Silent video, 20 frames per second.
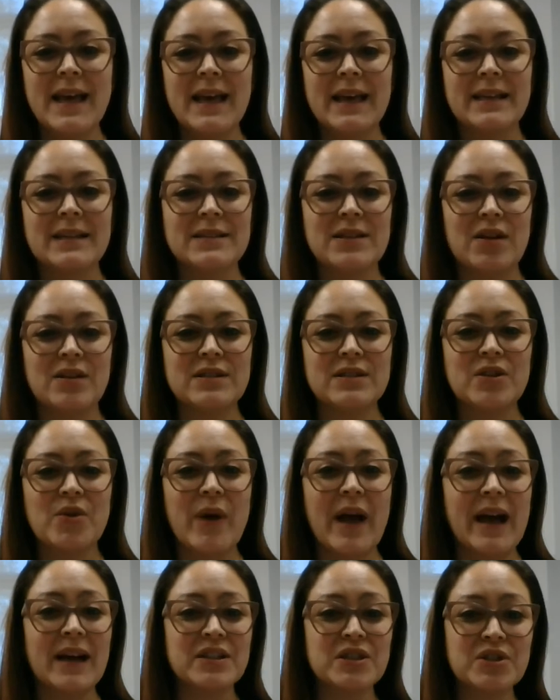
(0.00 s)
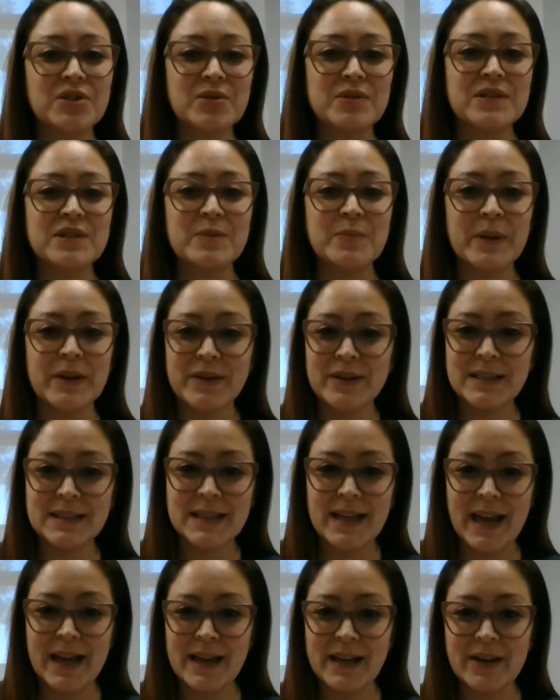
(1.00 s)
It is also Astro Spirit
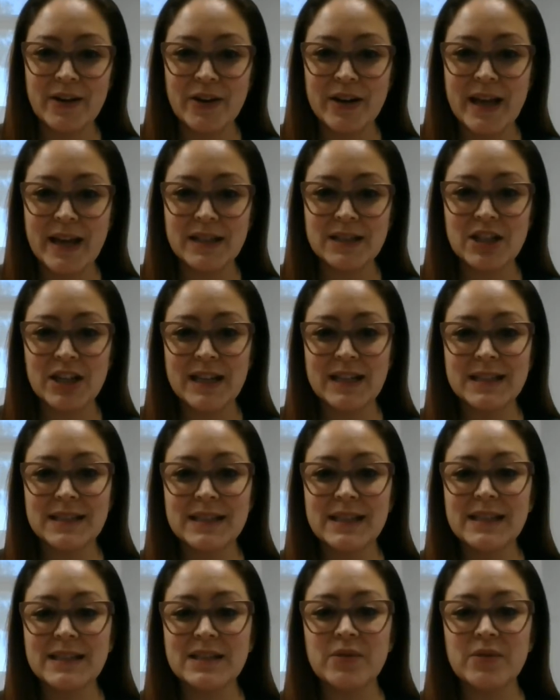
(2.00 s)
Day here in HISD,